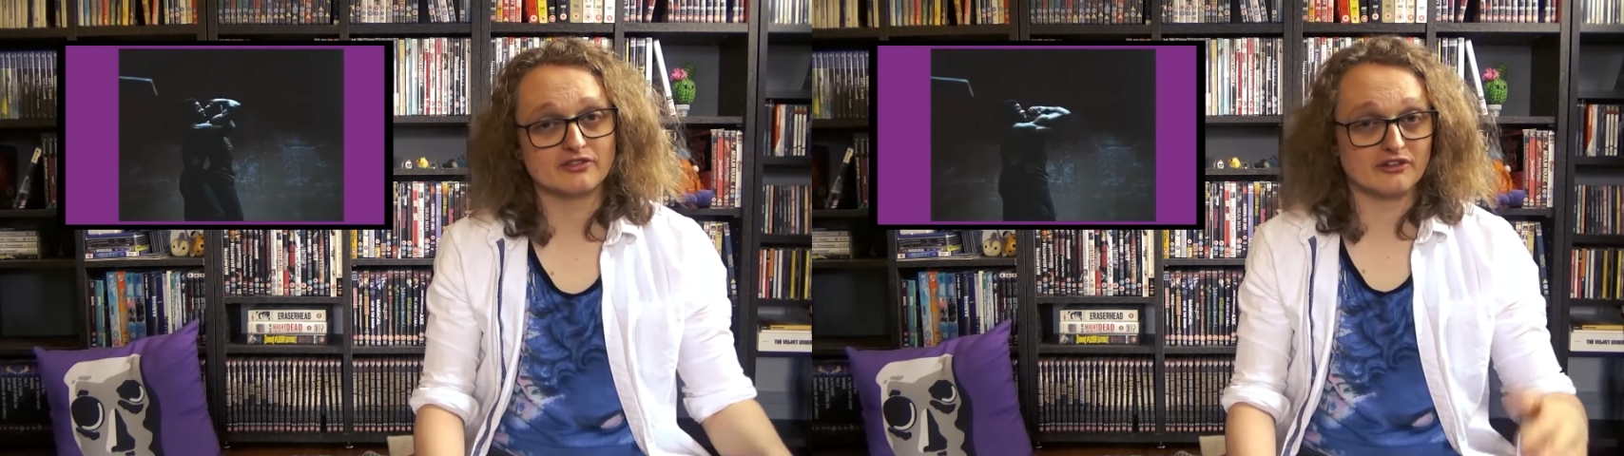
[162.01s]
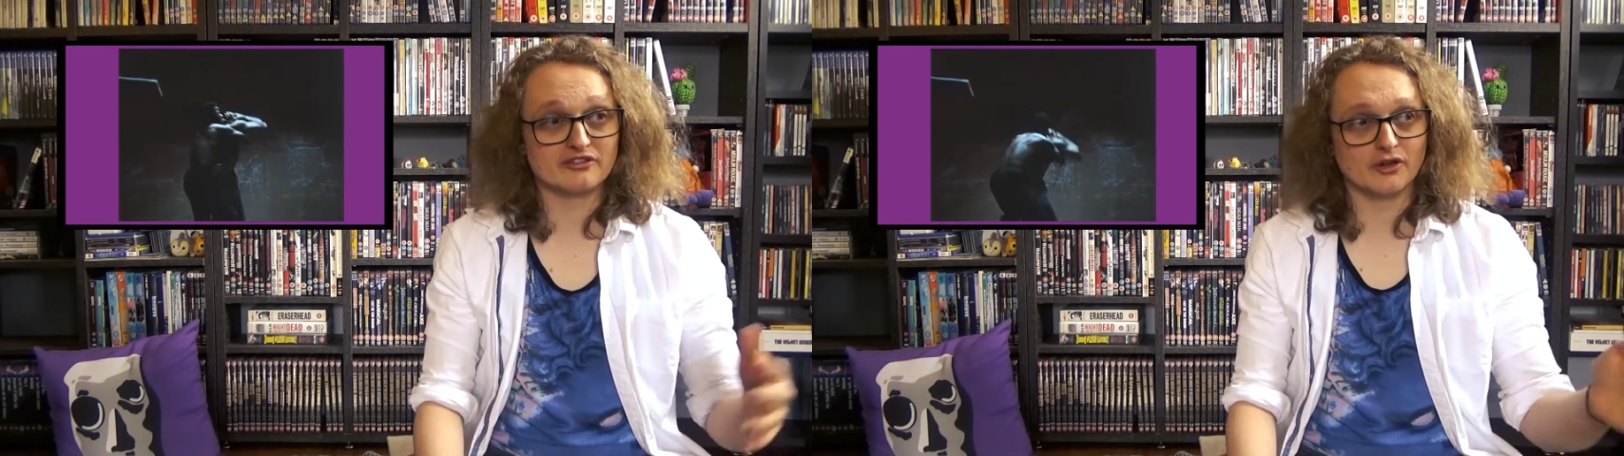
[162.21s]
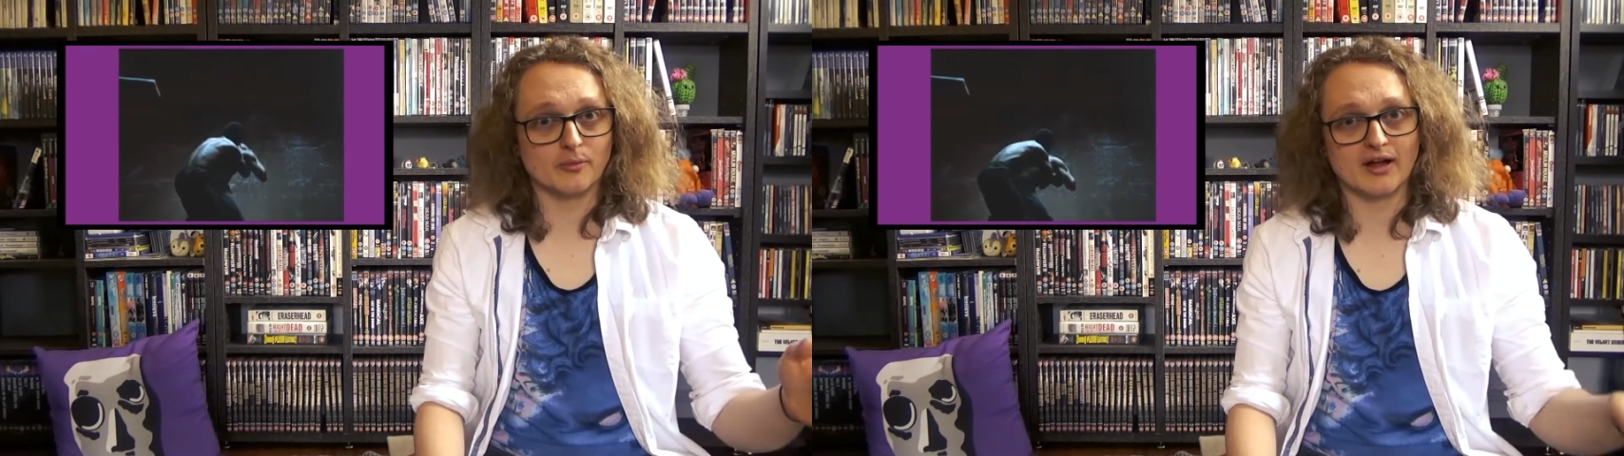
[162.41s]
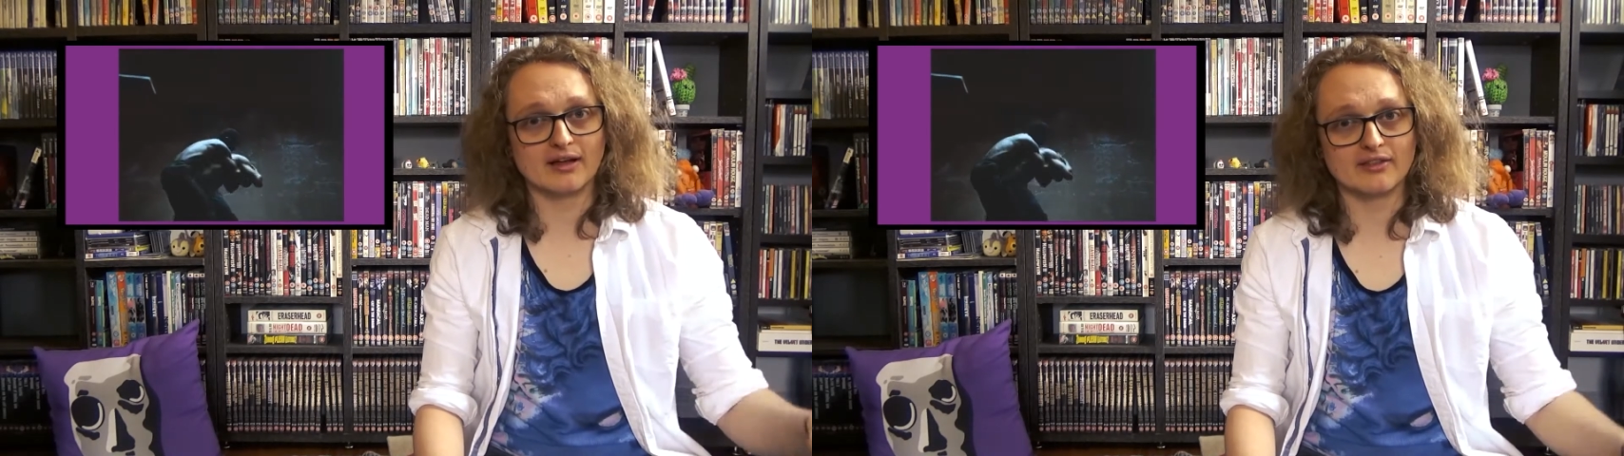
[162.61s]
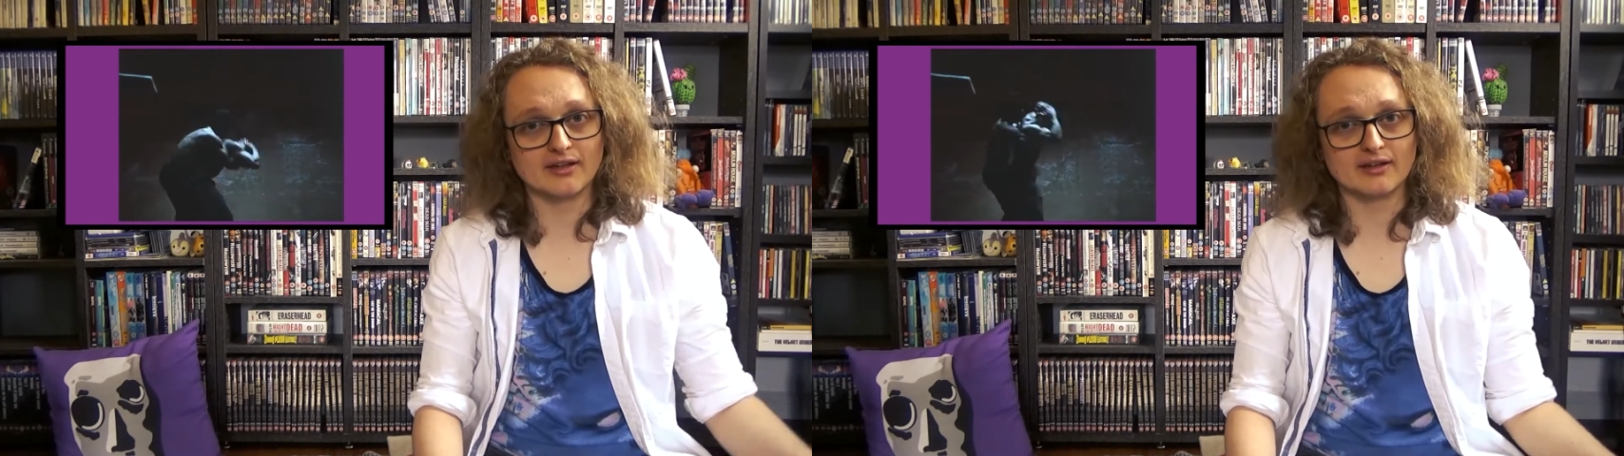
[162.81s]
for a film
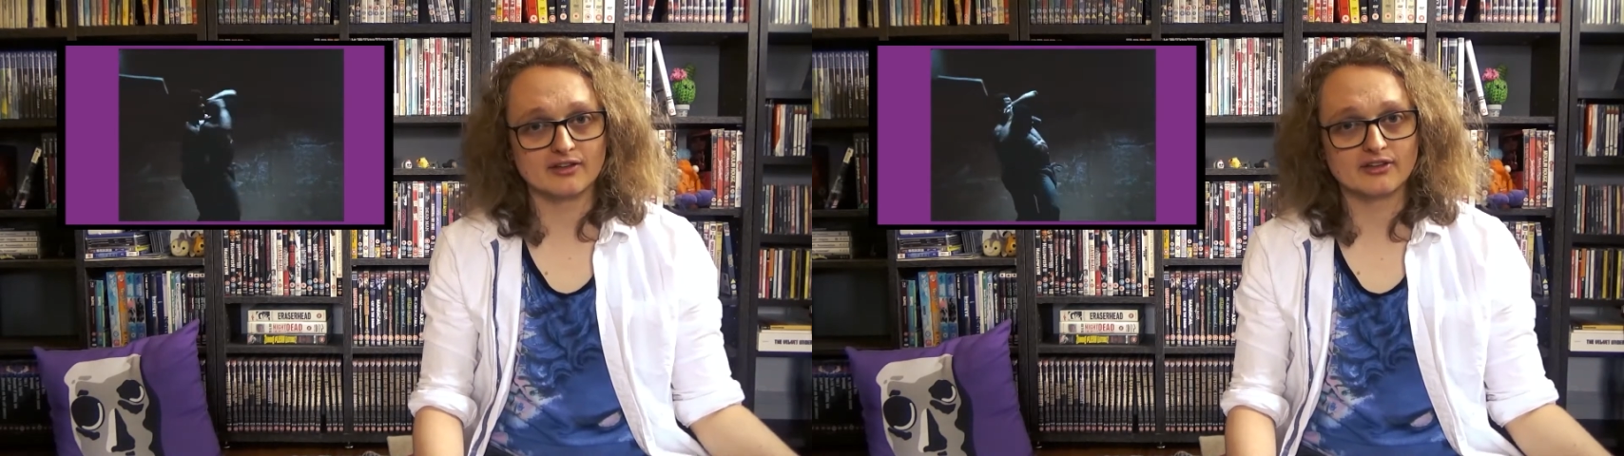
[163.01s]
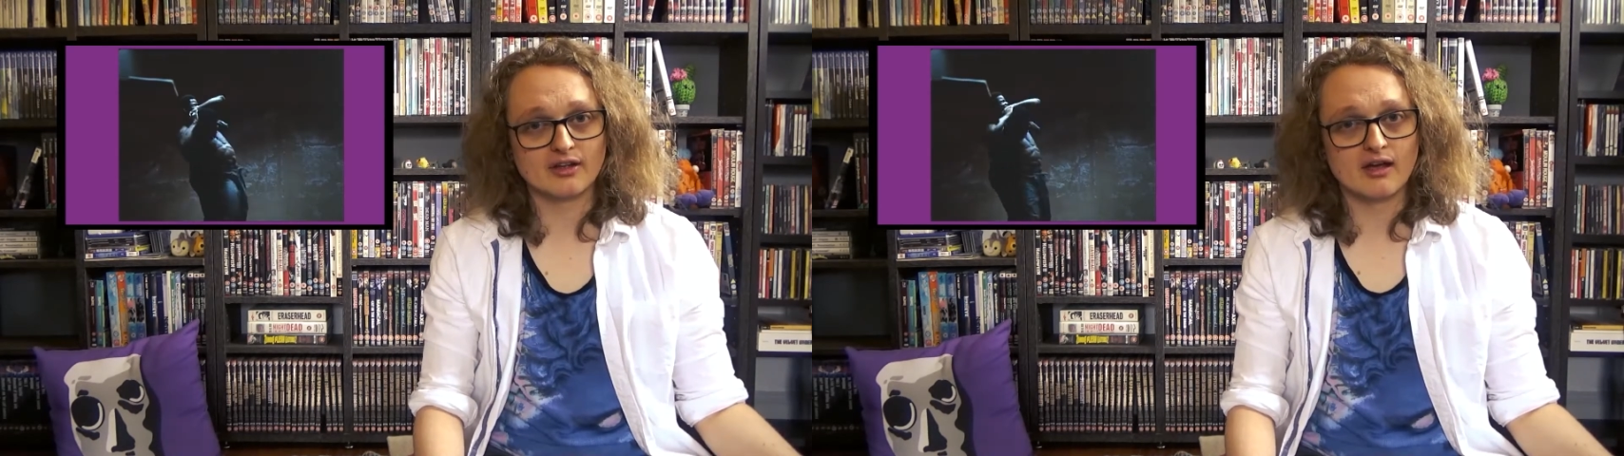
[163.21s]
like this.